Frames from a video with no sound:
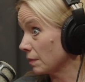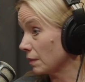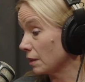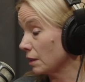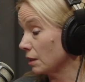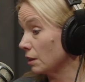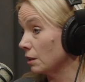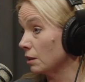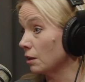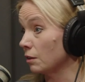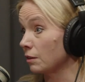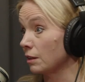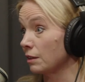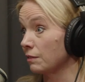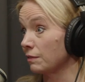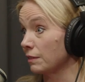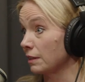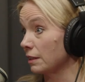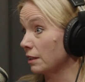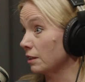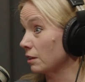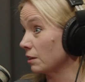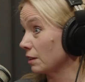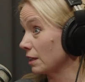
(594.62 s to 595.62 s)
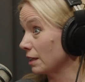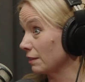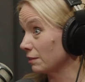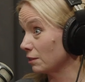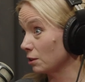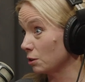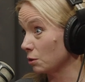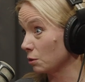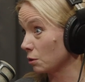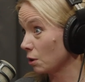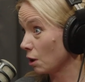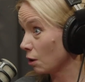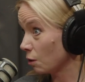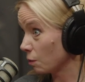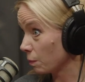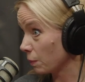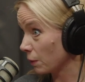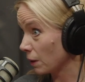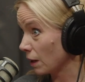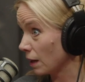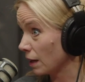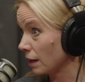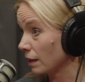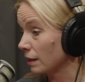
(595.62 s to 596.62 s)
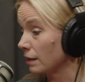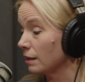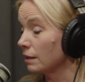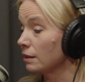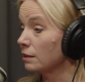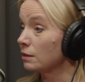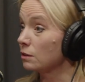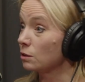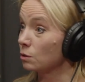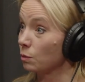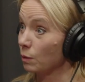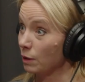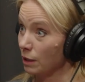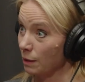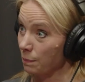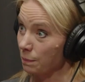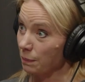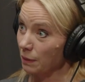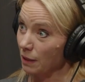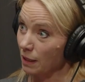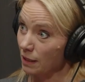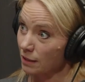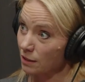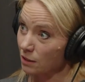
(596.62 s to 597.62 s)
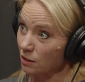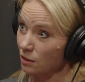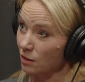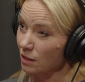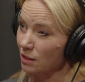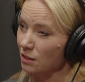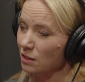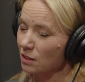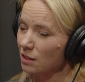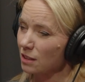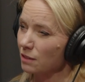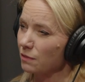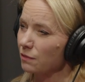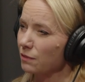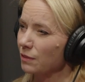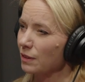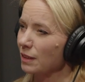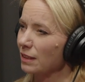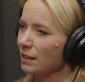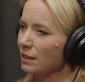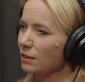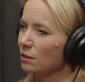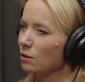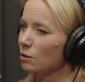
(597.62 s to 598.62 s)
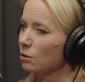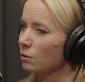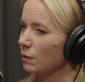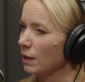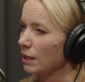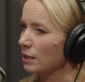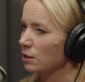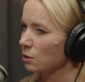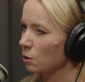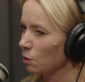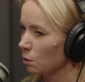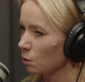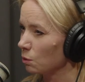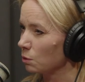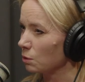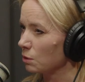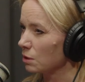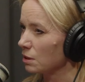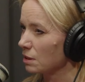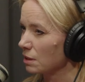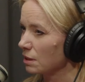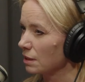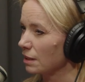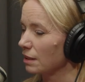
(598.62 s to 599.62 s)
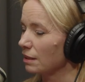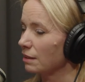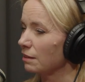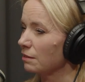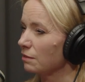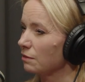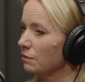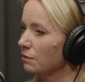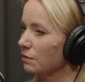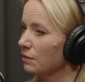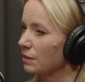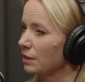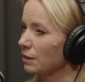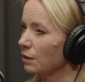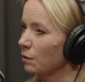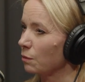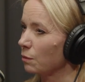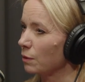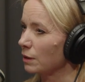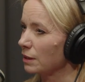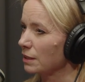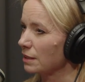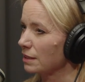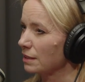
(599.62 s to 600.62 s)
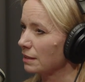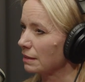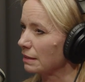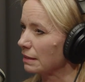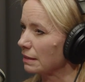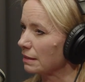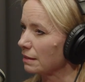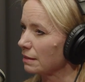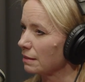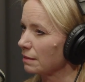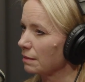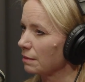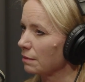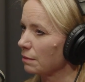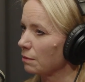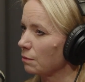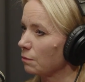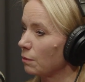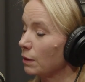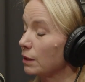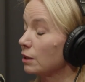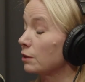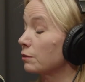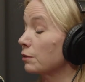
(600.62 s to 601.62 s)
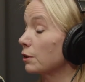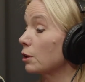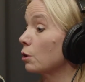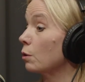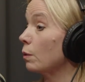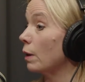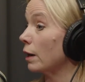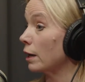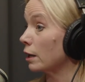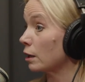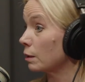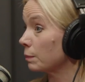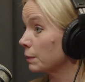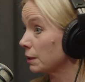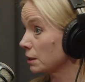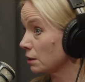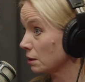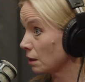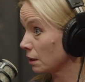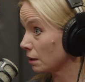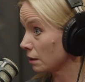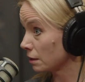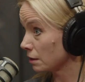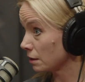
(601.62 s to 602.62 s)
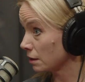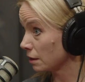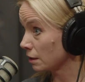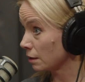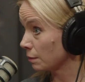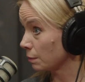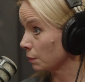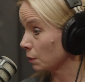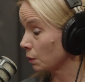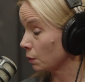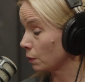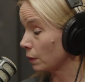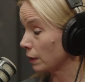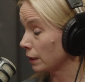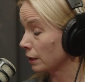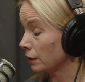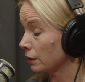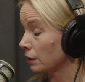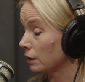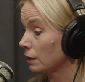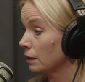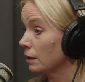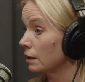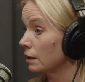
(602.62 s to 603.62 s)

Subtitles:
You don't have to do COBRA 20 plus. So there's different thresholds of, what your requirements are as an employer,